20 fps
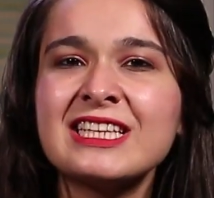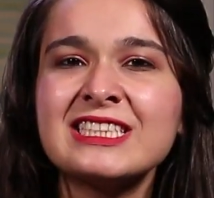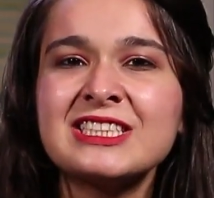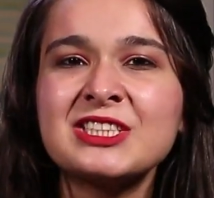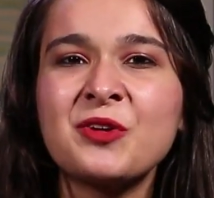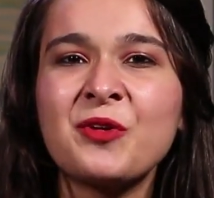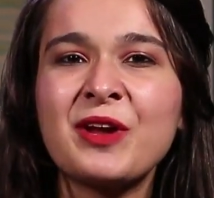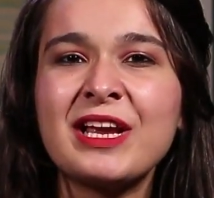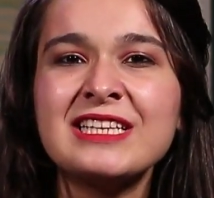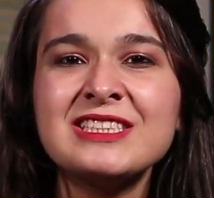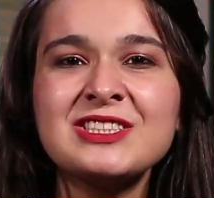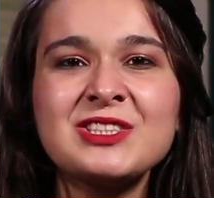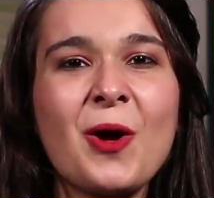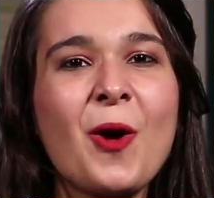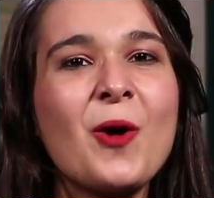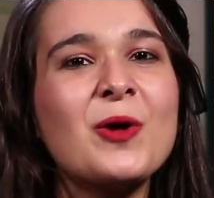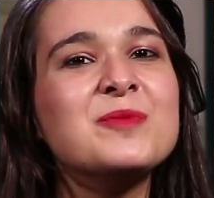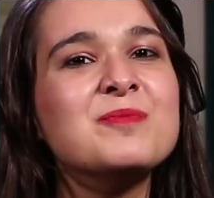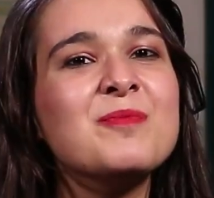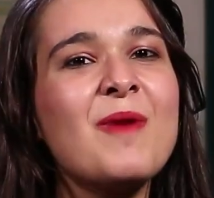the screens
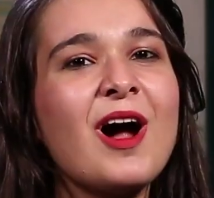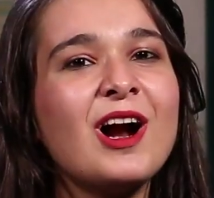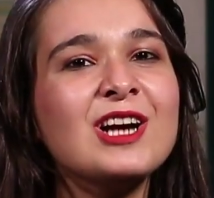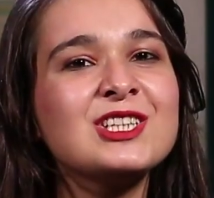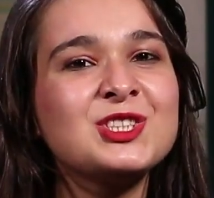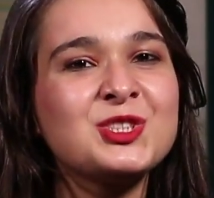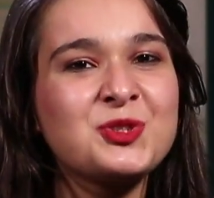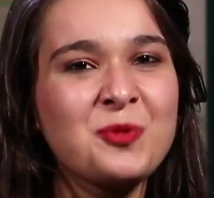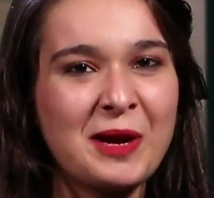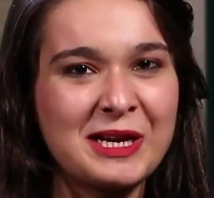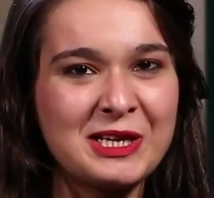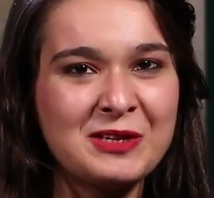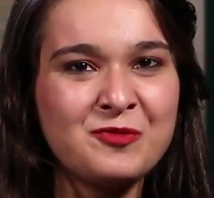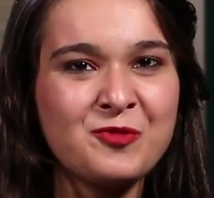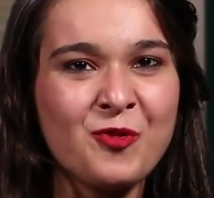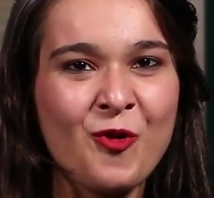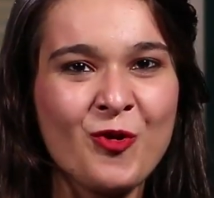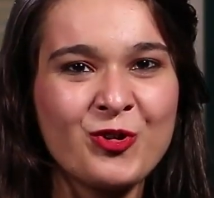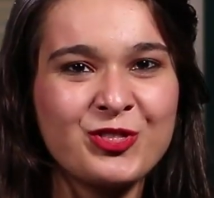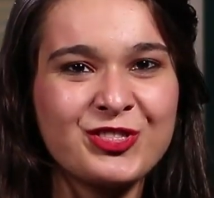on March
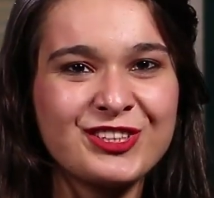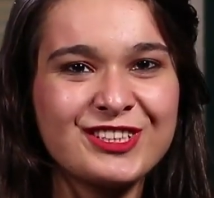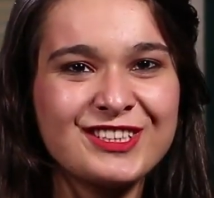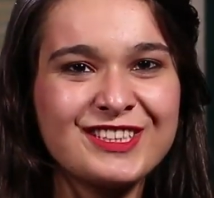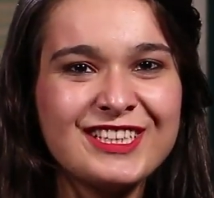24th.